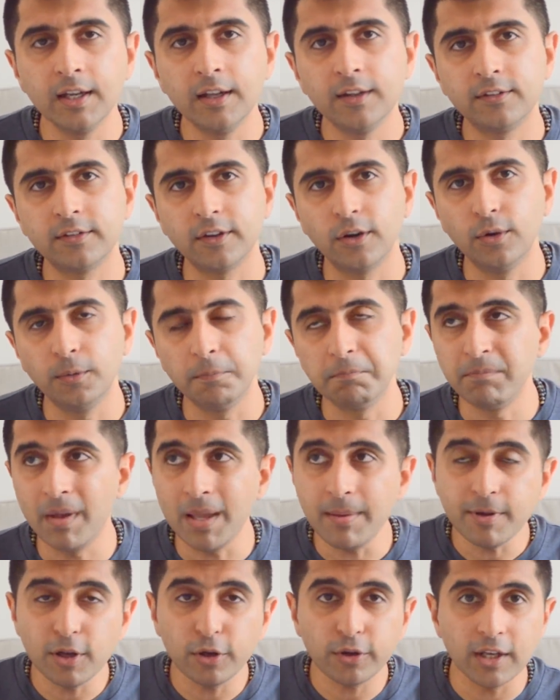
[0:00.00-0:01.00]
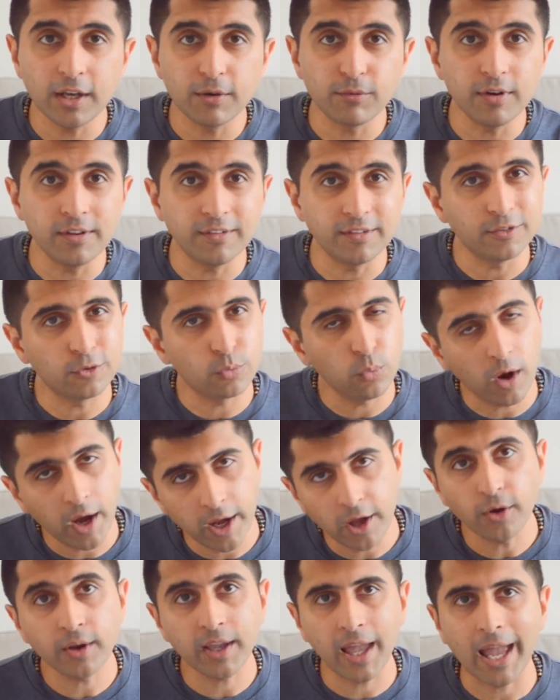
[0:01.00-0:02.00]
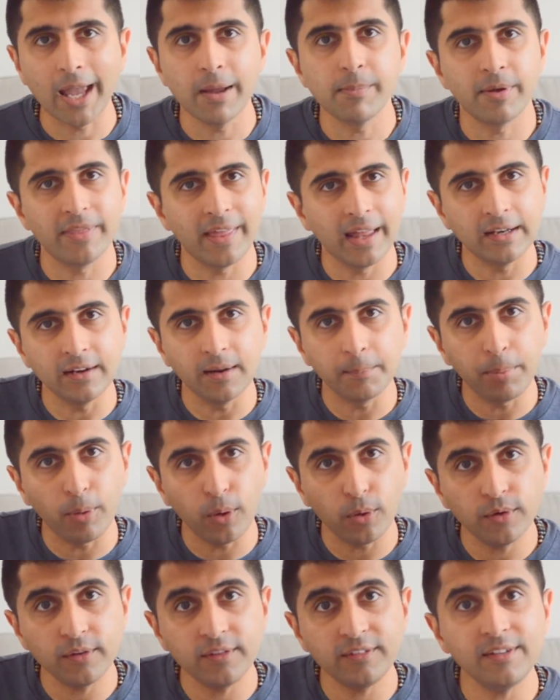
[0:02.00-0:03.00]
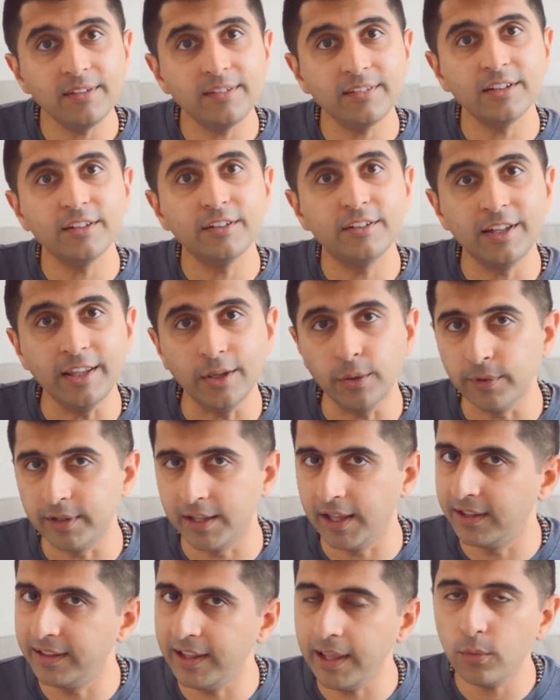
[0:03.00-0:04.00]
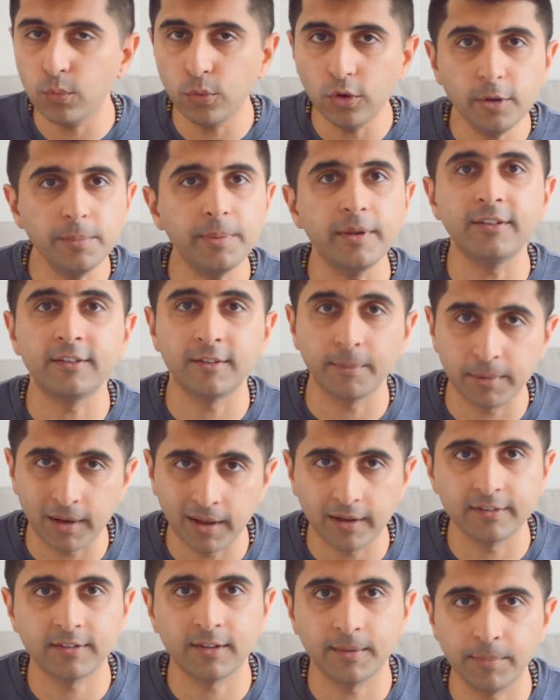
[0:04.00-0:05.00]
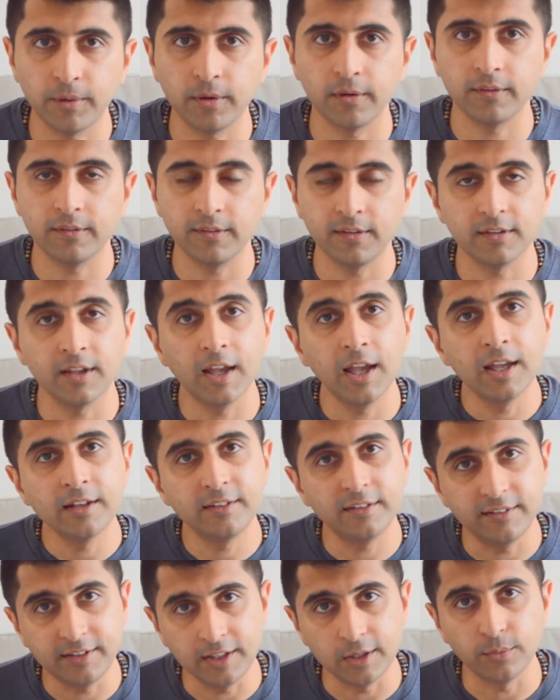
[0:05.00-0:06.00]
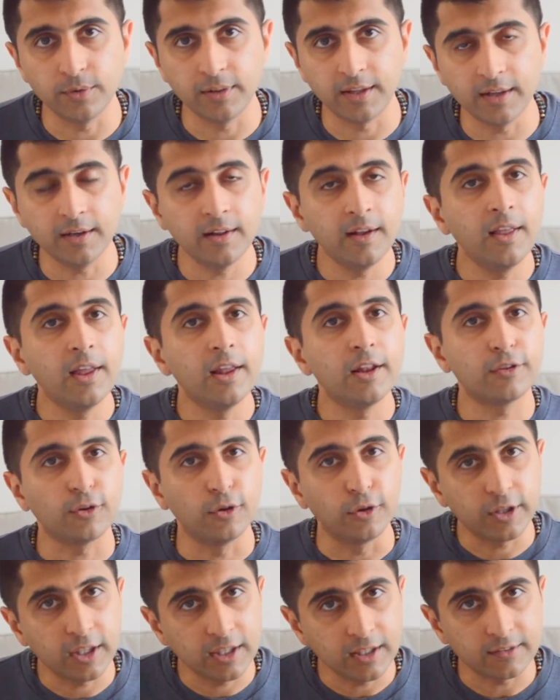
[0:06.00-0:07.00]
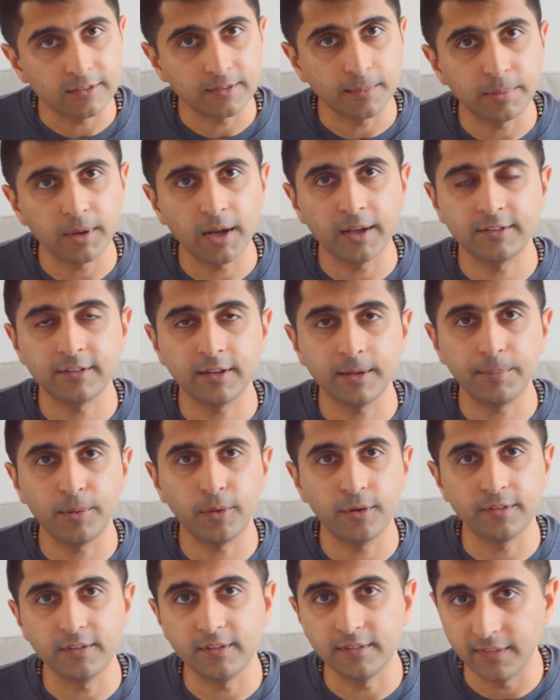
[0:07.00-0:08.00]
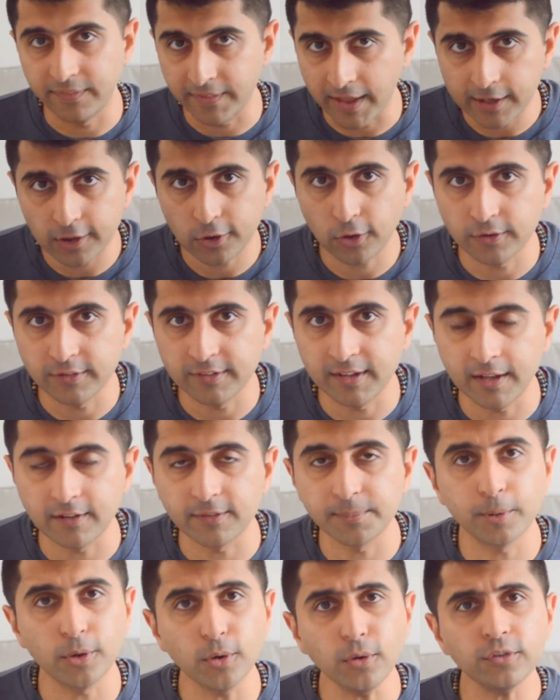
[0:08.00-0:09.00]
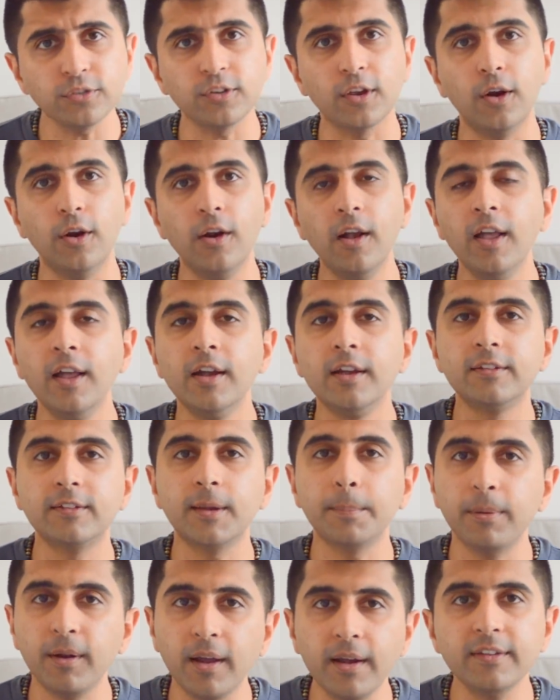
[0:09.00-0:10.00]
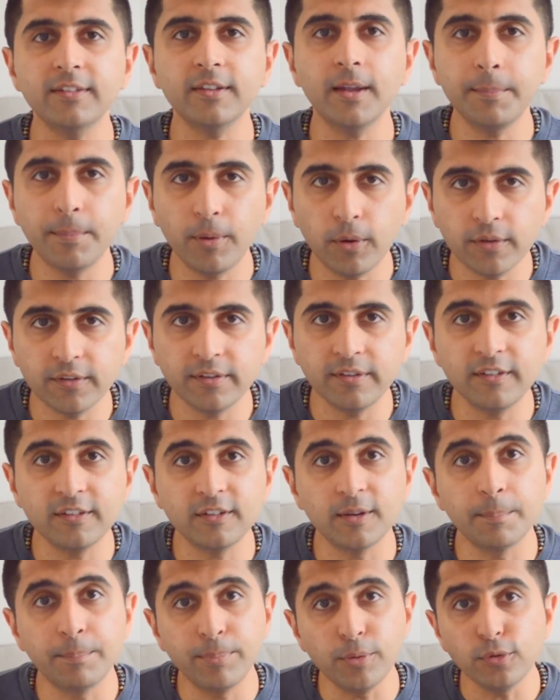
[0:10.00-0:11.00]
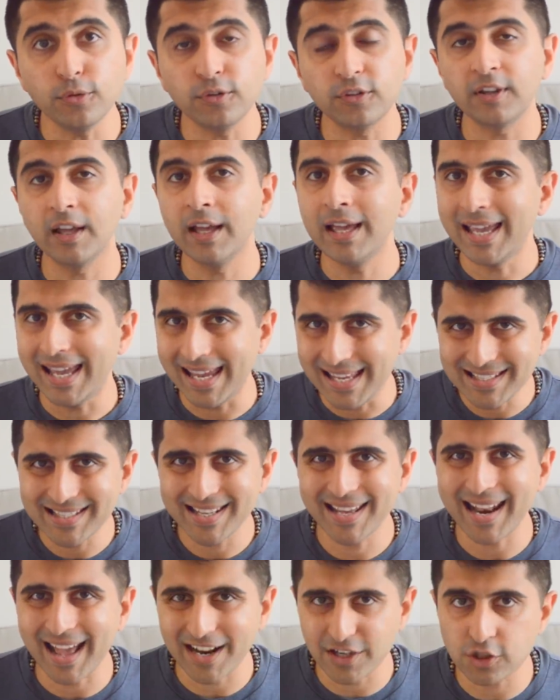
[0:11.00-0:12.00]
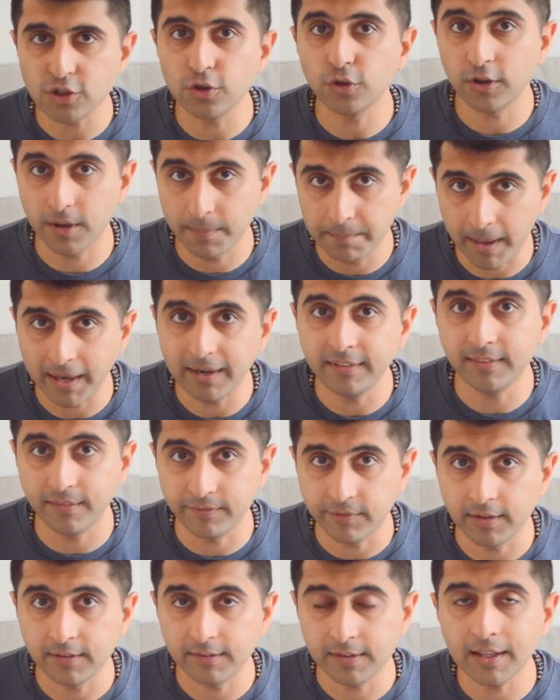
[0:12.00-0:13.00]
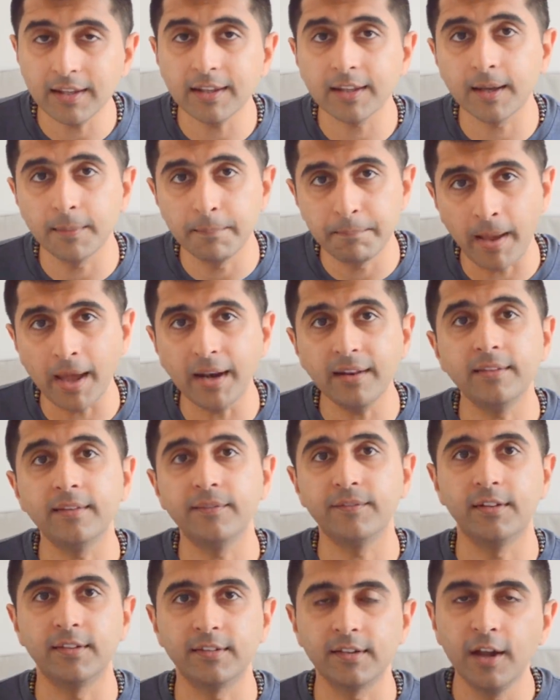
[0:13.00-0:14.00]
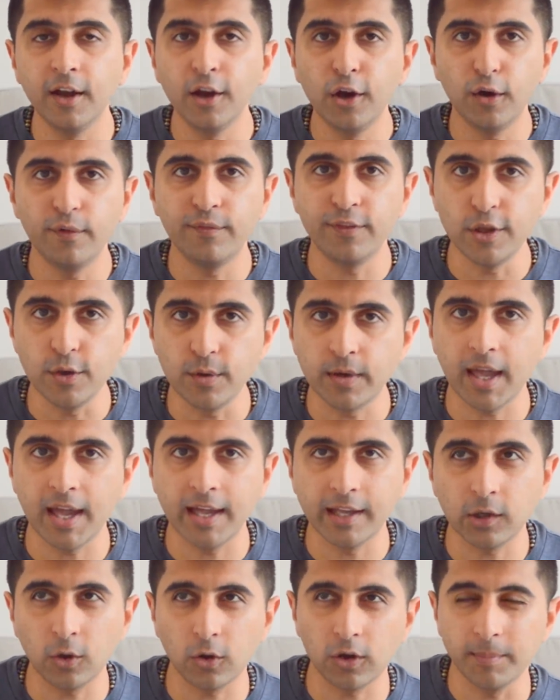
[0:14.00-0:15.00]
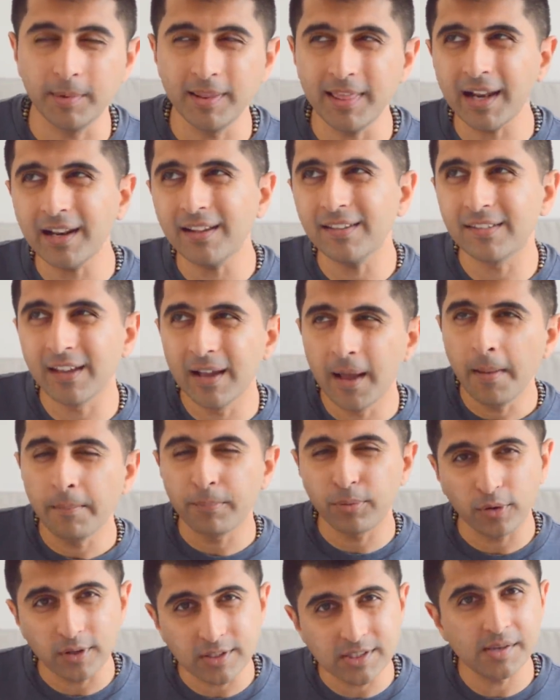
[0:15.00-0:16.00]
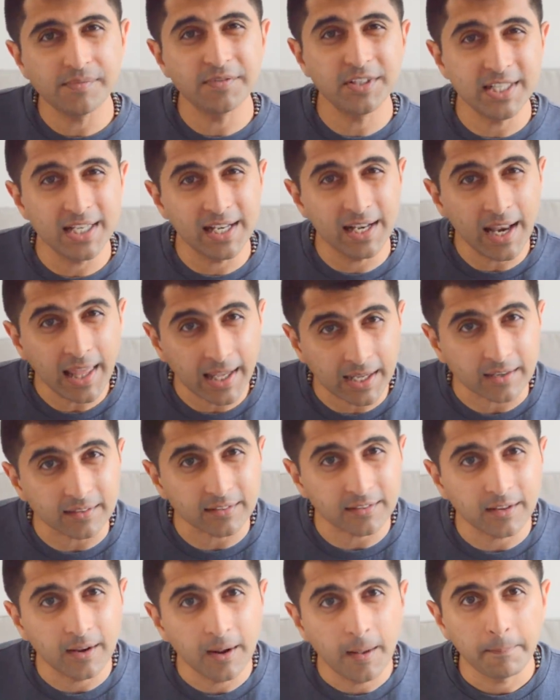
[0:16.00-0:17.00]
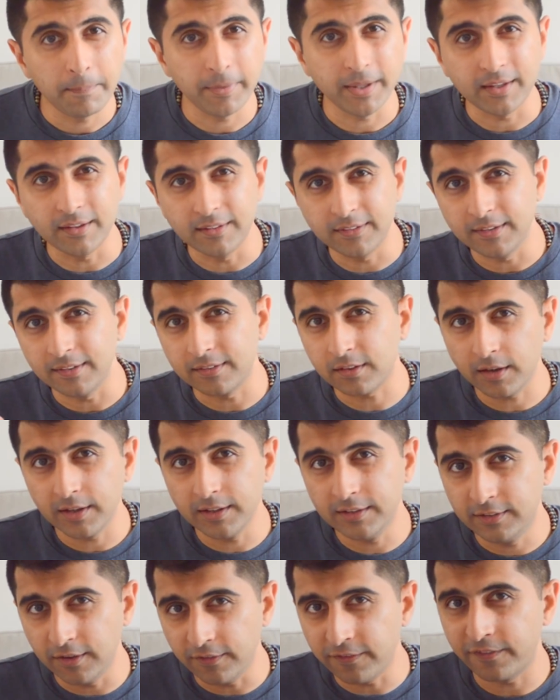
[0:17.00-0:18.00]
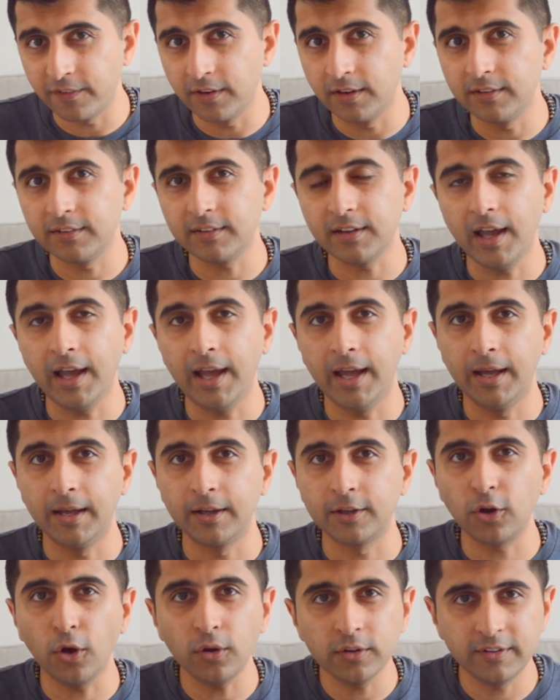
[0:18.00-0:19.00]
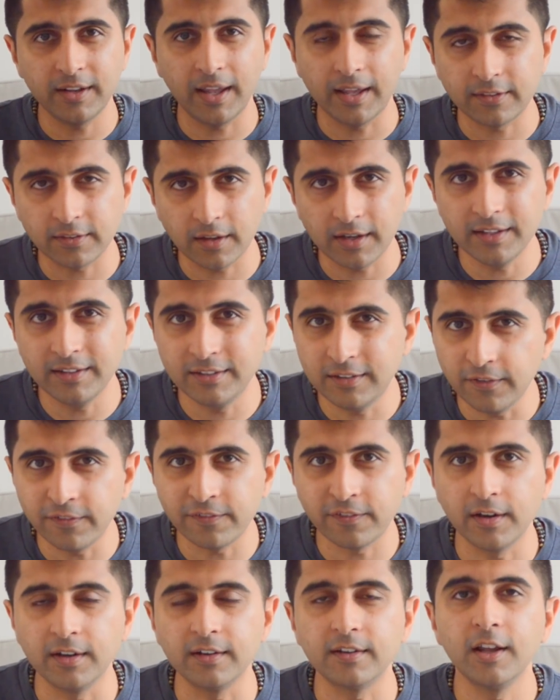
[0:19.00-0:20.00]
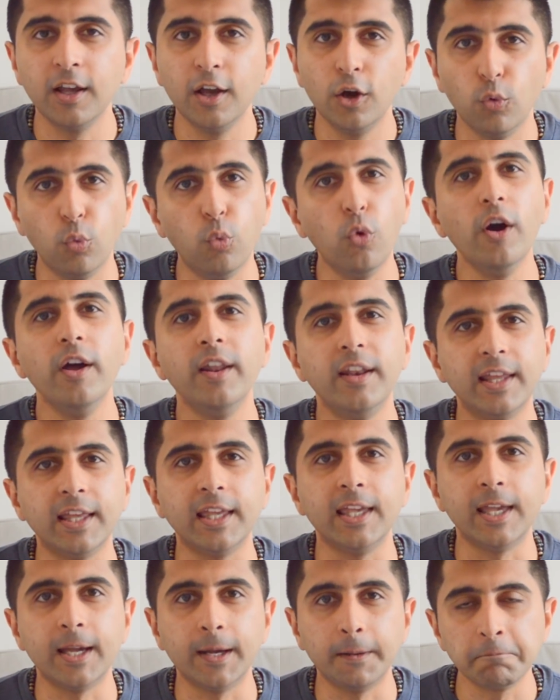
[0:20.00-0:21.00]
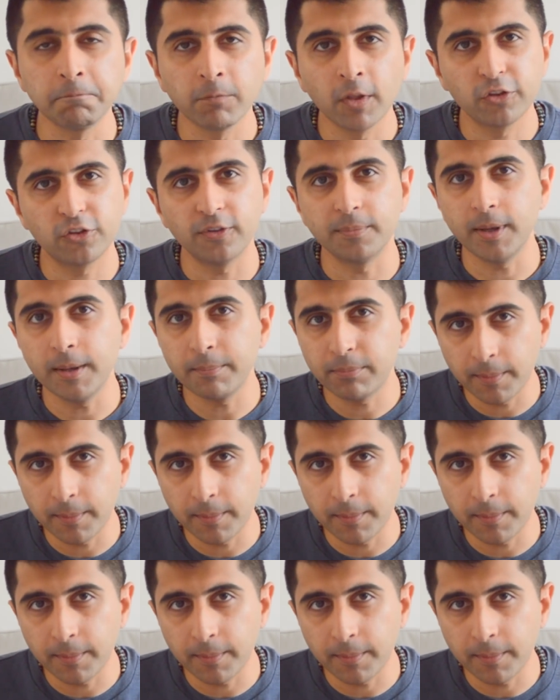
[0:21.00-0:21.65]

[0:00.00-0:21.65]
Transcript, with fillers: So maybe looking at reasons why, okay, but then policies to deal with it, and they will be supply side policies to deal with it. So looking at supply side policies in that context, but also supply side policies to boost international competitiveness, yeah, the competitiveness of the UK economy. That is productivity linked, but you can see slightly different context, slightly different wording here. So being